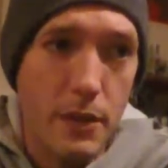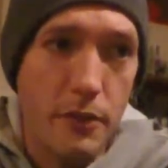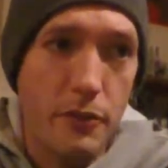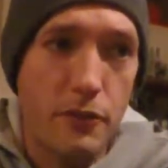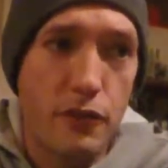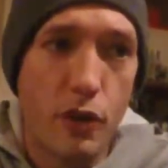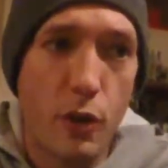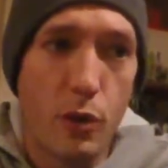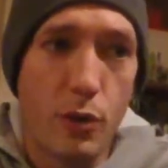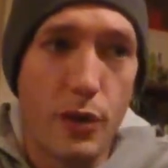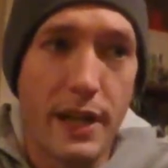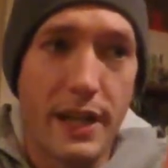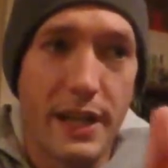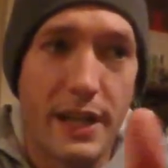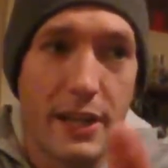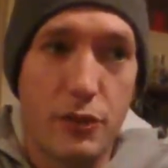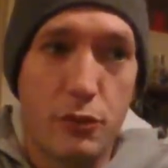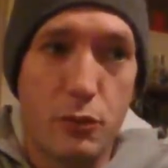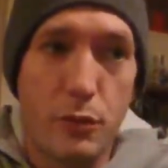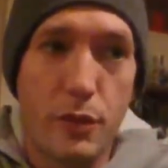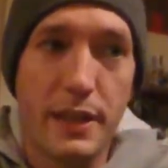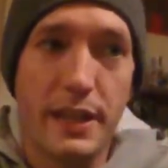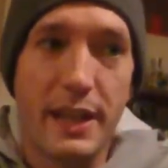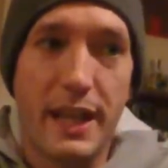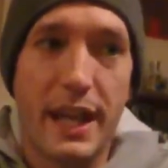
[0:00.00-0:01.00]
So like,
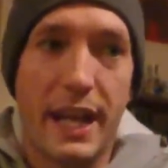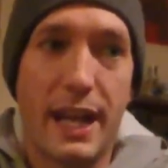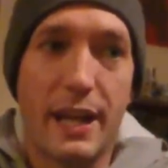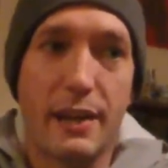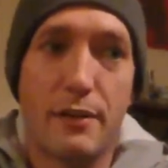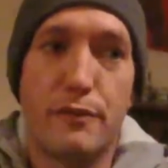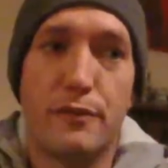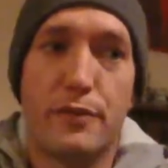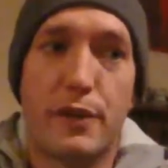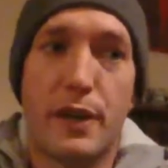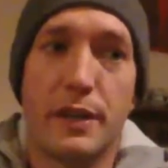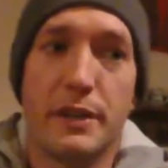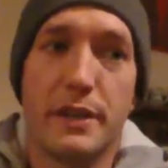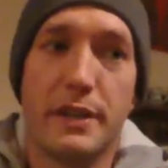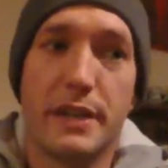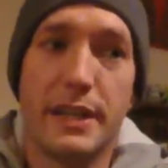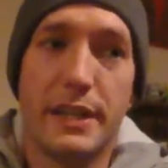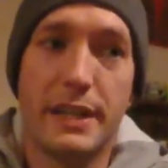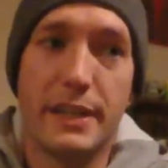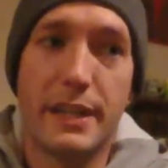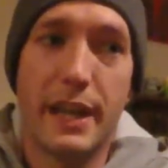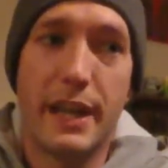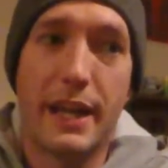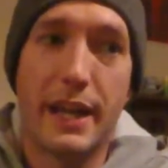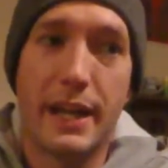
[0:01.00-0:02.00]
it's really hand friendly
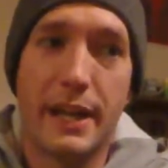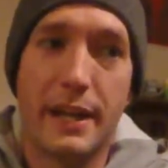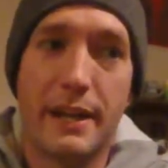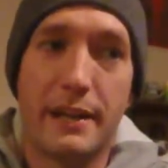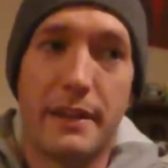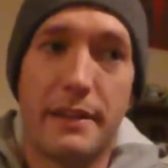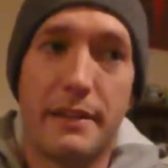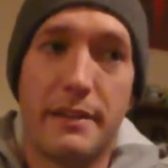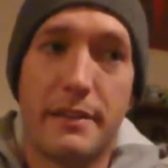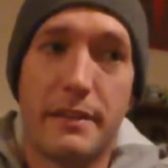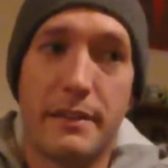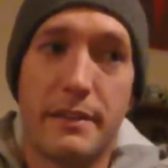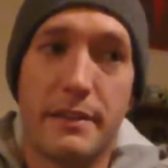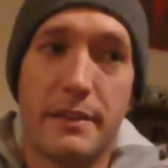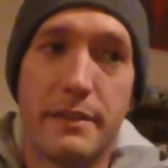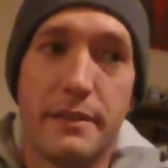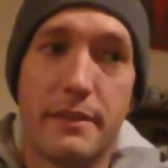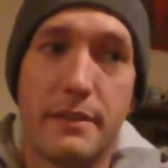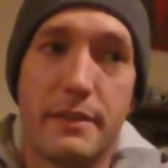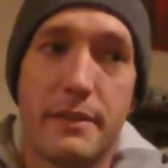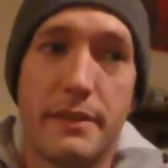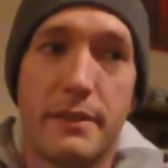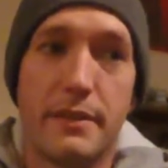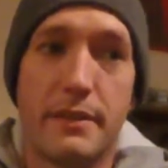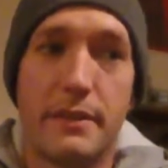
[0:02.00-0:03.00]
in the hand.
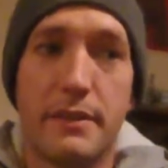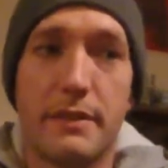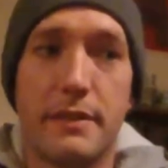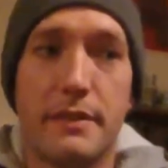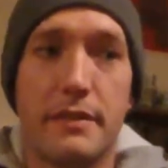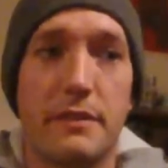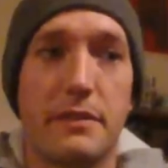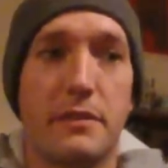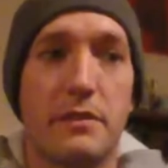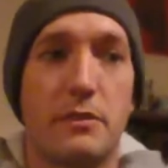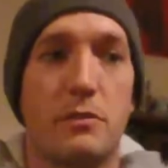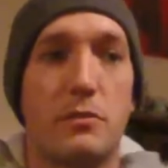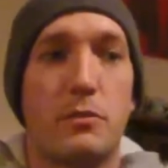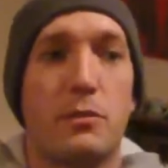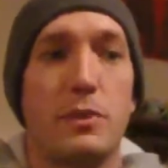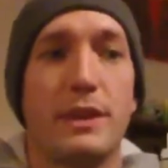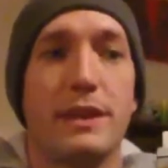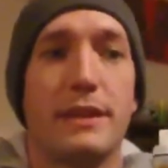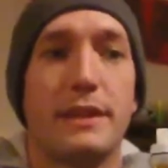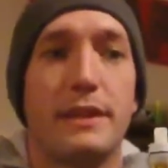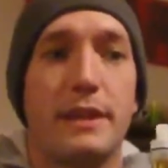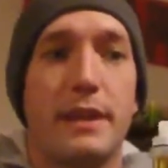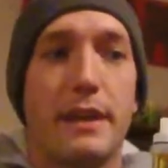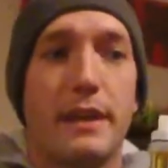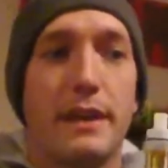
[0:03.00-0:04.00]

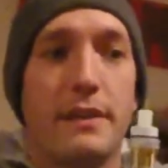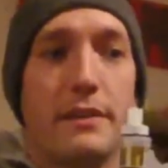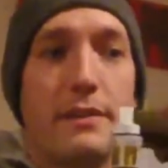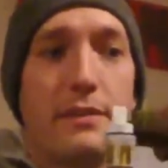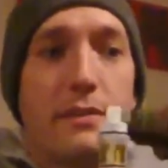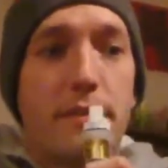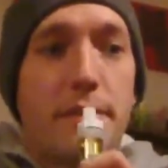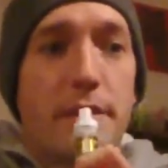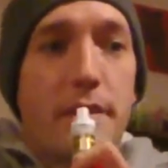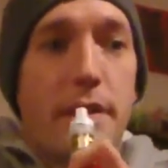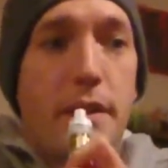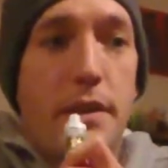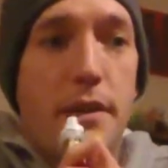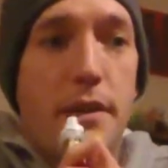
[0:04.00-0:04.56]
Really nice.